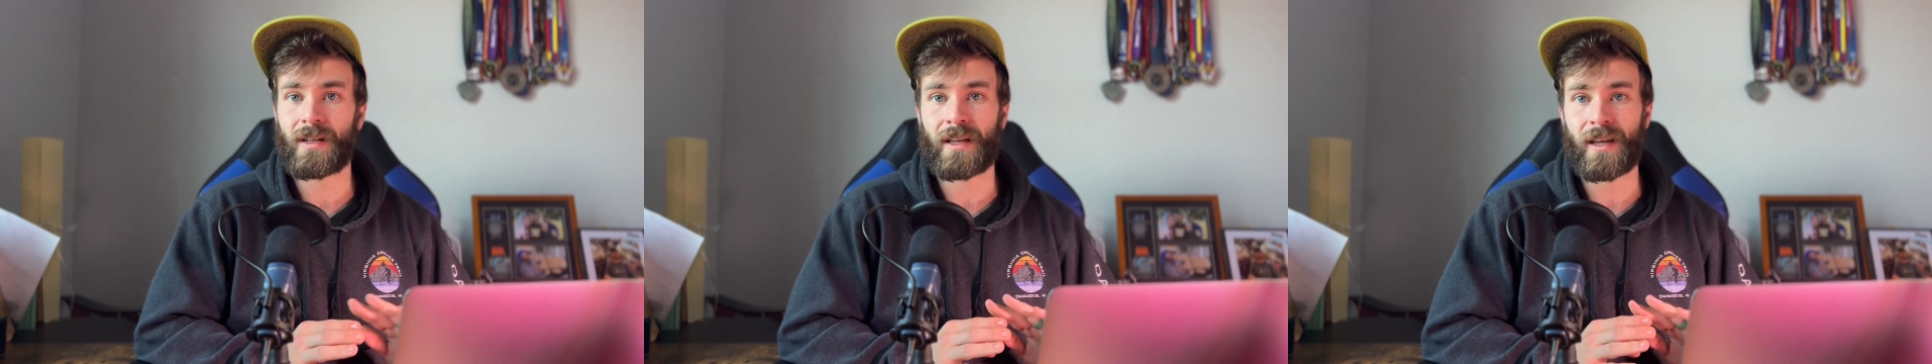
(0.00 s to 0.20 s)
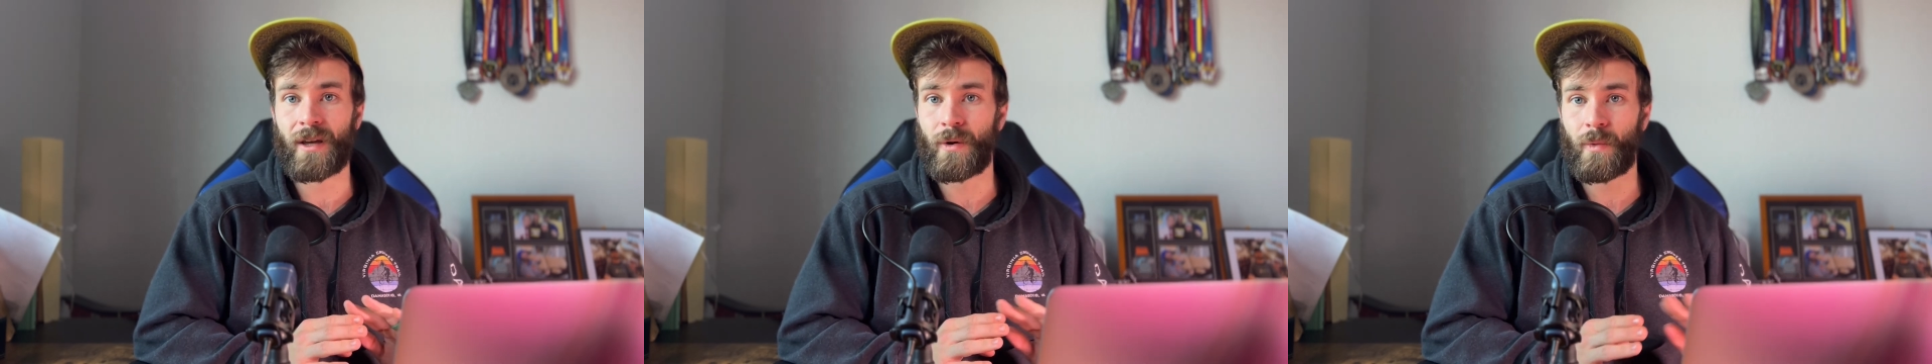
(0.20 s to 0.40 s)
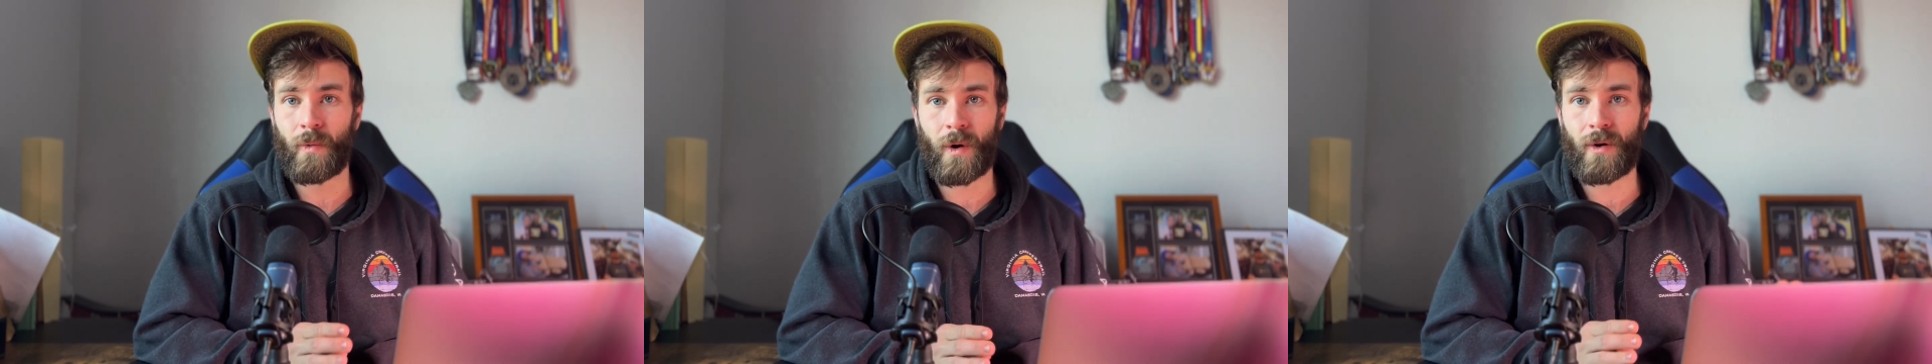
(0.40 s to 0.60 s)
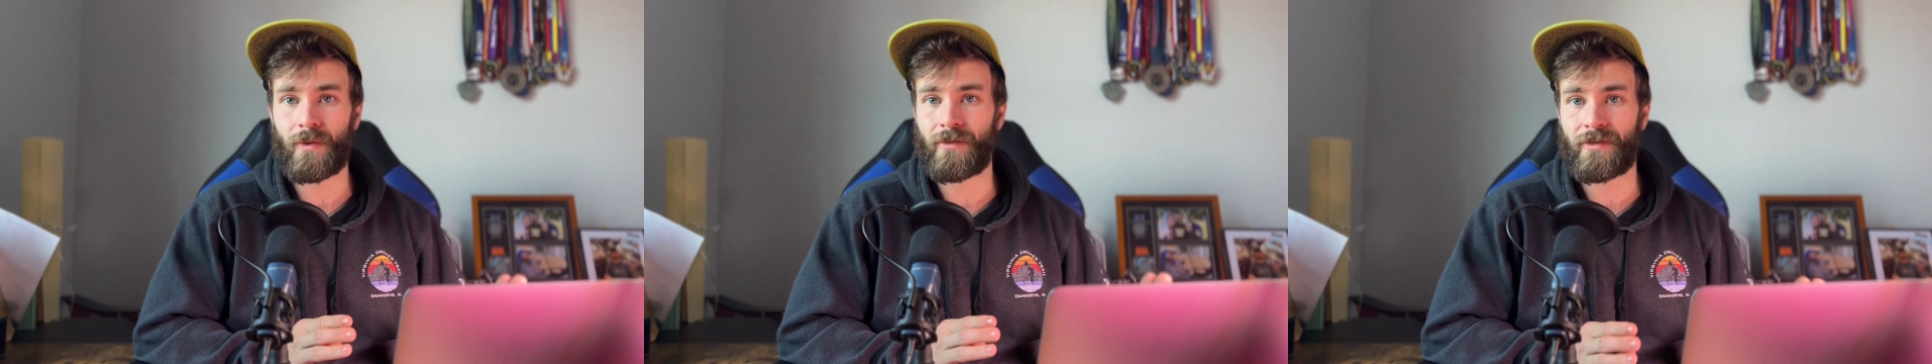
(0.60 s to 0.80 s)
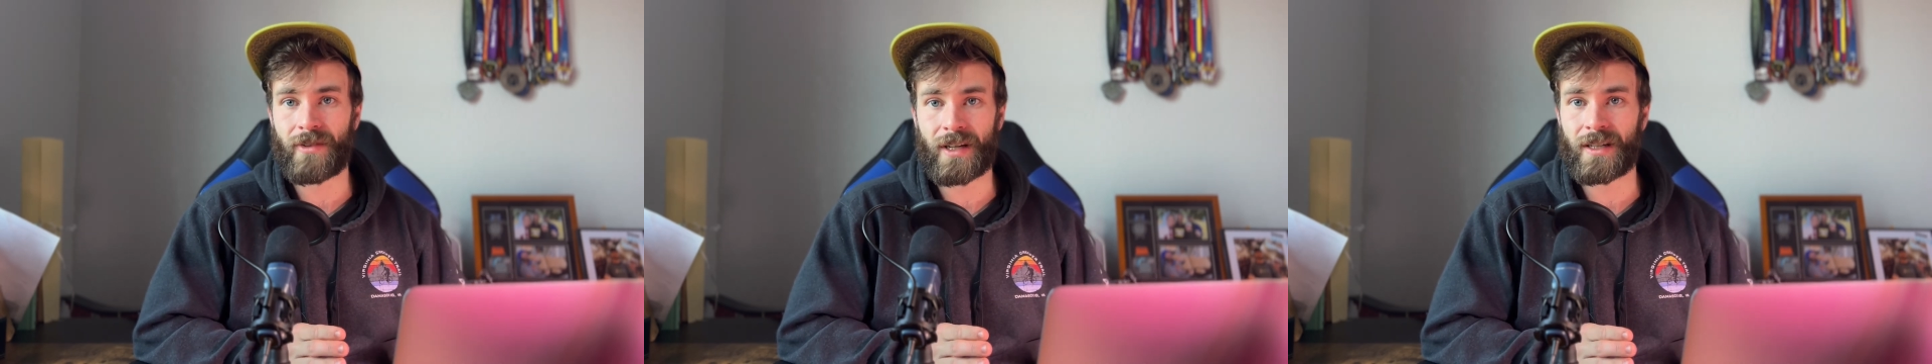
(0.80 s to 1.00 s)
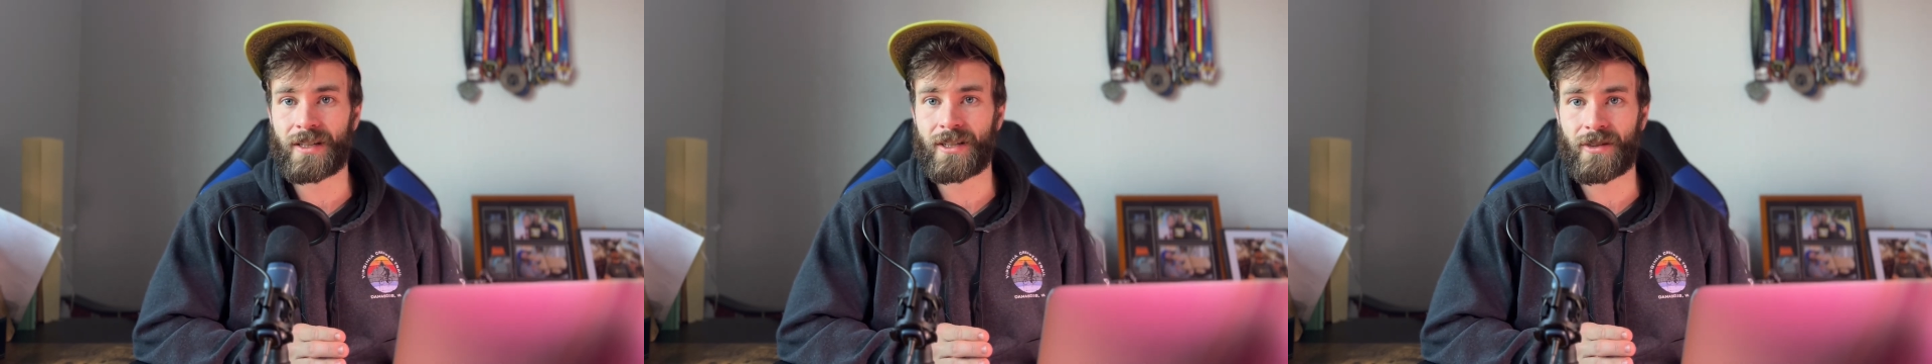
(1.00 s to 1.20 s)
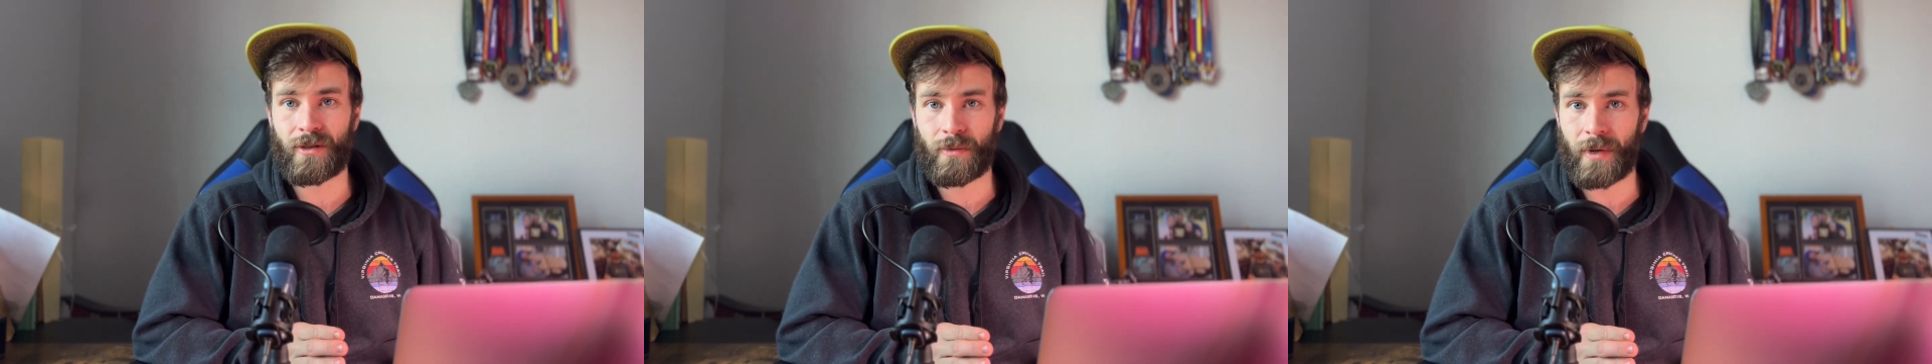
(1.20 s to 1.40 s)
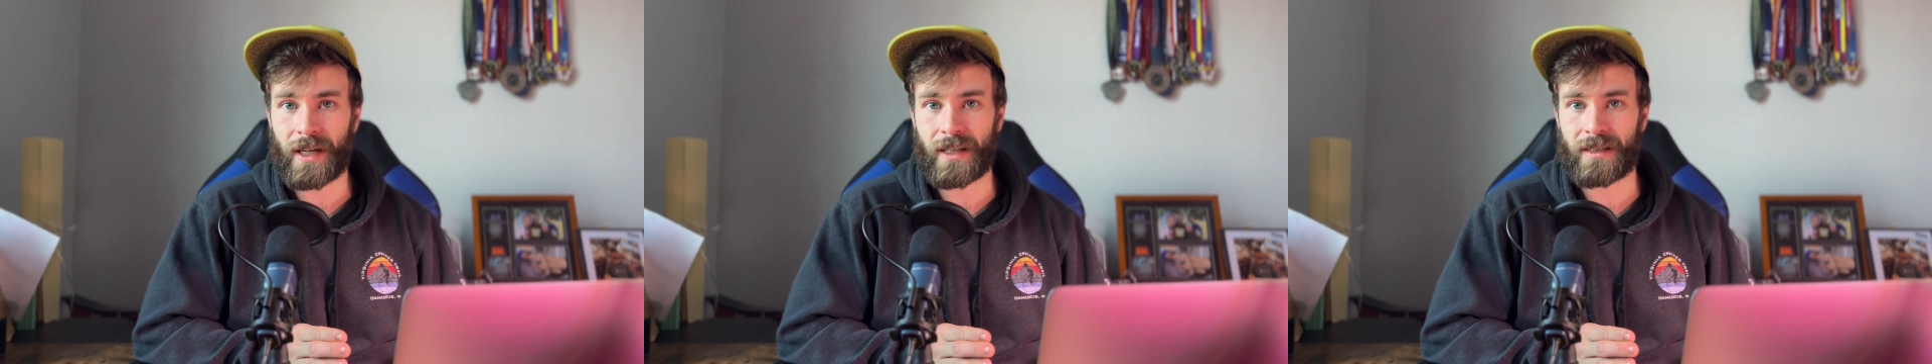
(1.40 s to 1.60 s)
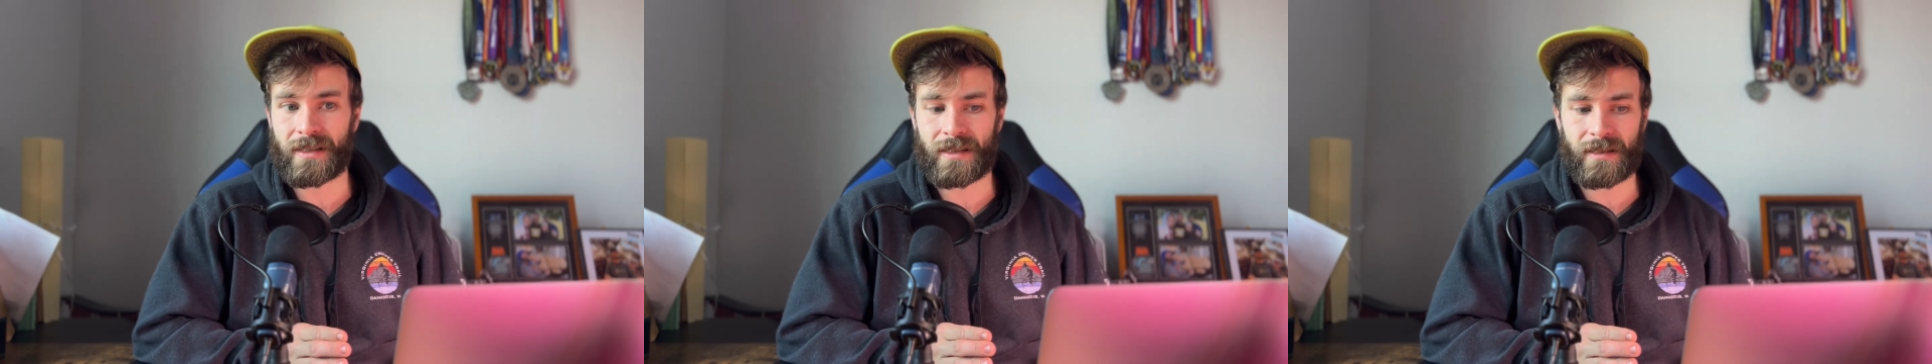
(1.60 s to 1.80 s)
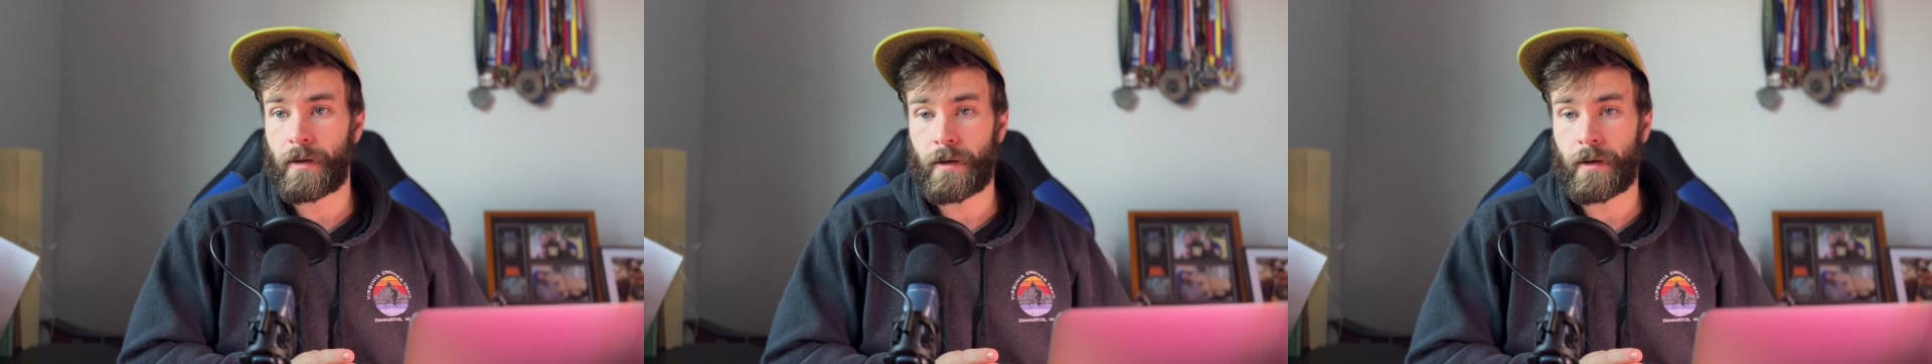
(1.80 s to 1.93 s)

it won't finish the race.